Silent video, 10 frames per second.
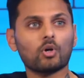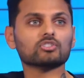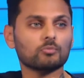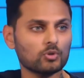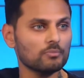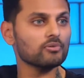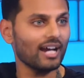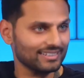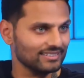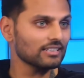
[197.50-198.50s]
possible to
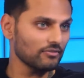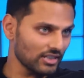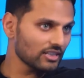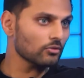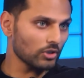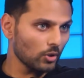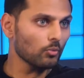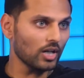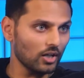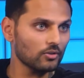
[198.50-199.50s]
practice even in the
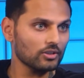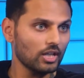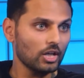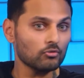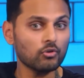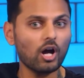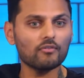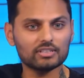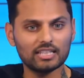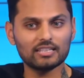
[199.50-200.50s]
real world,
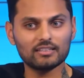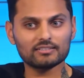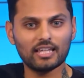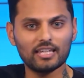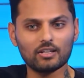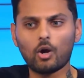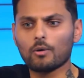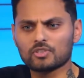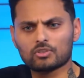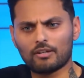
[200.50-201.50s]
rather than saying, oh,
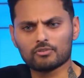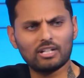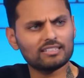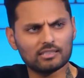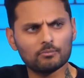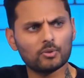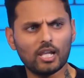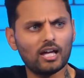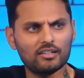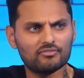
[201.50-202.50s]
I'm just going to have a really simple
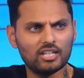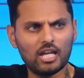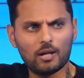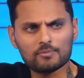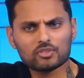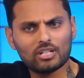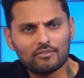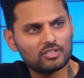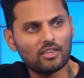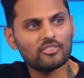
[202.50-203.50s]
life, I'm just going to
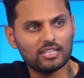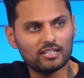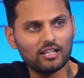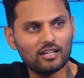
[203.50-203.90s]
have nothing in